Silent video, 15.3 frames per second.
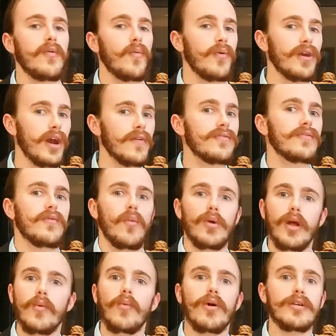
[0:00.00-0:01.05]
we offer
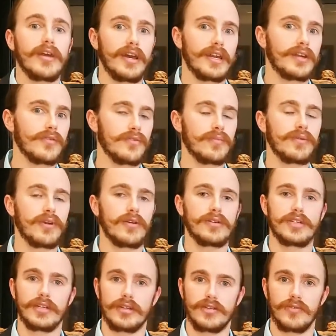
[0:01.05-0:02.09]
one-on-one and group
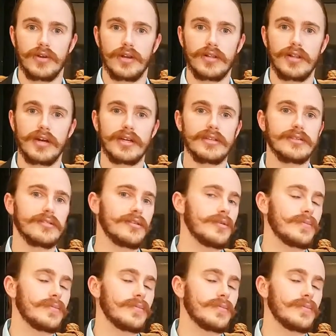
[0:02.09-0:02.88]
coaching to our clients.